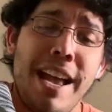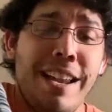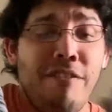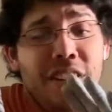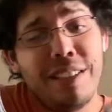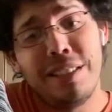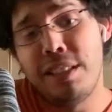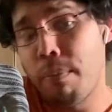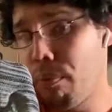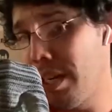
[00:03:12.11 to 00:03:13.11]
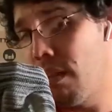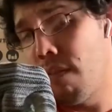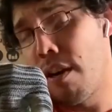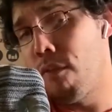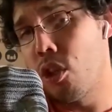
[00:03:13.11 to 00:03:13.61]
And if it doesn't separate the
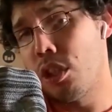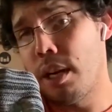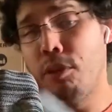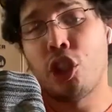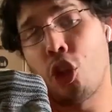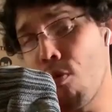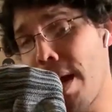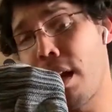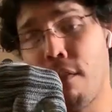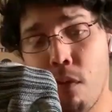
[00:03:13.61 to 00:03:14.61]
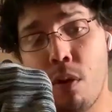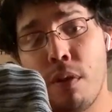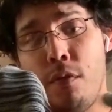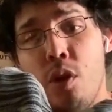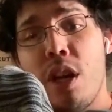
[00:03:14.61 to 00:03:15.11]
very first time, just go back and
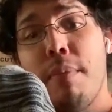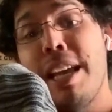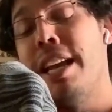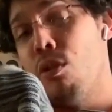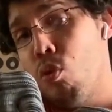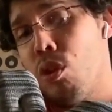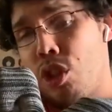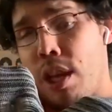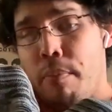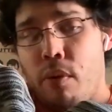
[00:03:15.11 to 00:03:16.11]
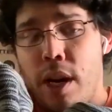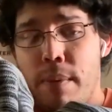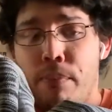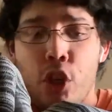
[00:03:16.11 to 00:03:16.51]
forth a few times and it will separate.